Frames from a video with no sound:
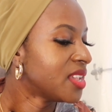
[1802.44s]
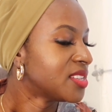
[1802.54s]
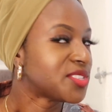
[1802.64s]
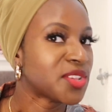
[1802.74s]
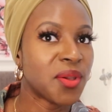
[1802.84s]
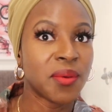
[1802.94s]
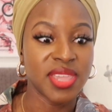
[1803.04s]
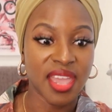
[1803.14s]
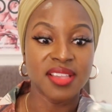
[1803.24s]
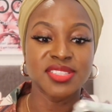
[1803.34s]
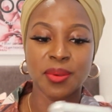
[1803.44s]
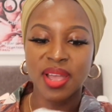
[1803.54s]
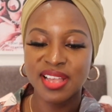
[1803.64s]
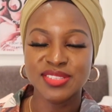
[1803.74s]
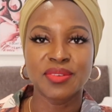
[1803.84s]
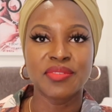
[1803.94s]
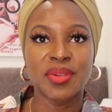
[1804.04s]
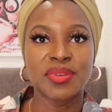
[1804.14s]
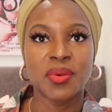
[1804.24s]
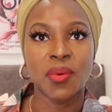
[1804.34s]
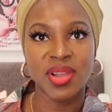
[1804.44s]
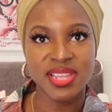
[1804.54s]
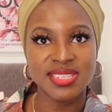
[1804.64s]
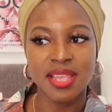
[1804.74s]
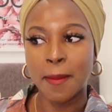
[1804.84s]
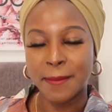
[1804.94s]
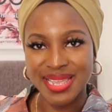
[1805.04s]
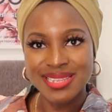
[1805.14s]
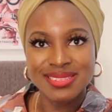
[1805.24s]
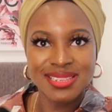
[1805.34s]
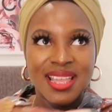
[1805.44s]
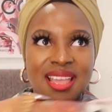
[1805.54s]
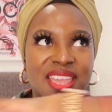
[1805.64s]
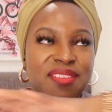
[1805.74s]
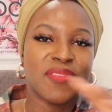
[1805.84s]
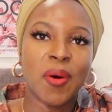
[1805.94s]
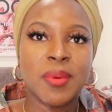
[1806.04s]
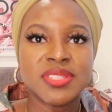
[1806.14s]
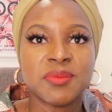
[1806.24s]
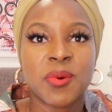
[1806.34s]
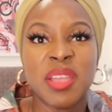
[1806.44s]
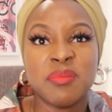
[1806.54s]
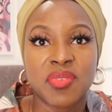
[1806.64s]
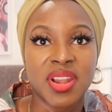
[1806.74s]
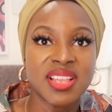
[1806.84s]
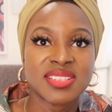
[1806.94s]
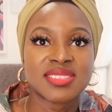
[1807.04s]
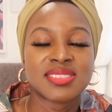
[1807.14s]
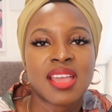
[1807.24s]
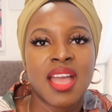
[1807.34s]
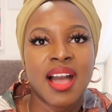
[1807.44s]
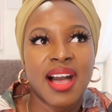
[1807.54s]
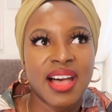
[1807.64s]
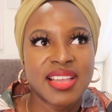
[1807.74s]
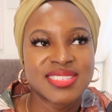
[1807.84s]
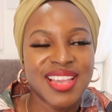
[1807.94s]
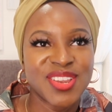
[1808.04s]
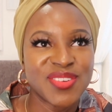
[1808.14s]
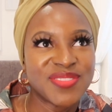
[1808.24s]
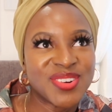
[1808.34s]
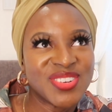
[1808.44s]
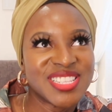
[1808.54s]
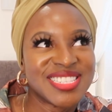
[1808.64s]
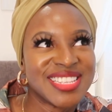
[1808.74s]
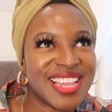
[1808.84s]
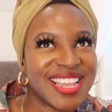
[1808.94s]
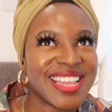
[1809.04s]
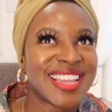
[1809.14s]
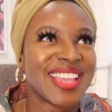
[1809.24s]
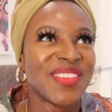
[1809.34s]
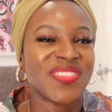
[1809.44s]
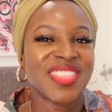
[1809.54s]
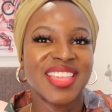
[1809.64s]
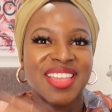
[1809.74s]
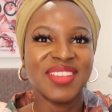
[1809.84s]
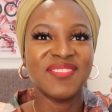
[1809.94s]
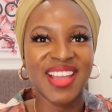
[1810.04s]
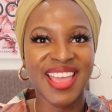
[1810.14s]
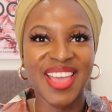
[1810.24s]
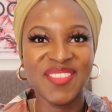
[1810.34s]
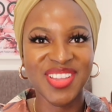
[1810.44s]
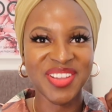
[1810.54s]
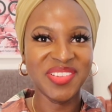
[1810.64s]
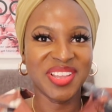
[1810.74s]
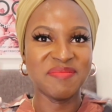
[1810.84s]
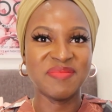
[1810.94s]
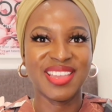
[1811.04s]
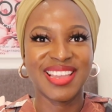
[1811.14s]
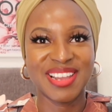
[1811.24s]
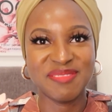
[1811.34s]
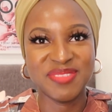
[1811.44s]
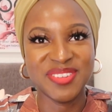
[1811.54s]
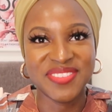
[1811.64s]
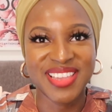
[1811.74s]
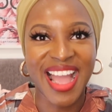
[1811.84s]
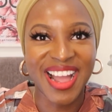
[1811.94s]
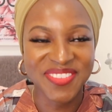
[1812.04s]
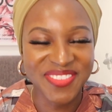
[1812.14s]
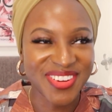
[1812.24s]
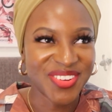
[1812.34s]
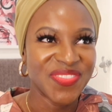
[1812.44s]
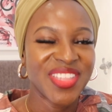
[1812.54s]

So yeah, so it has grown quite a bit in 4 months. I'm quite impressed, and I look forward to like my hair becoming a big poofy afro.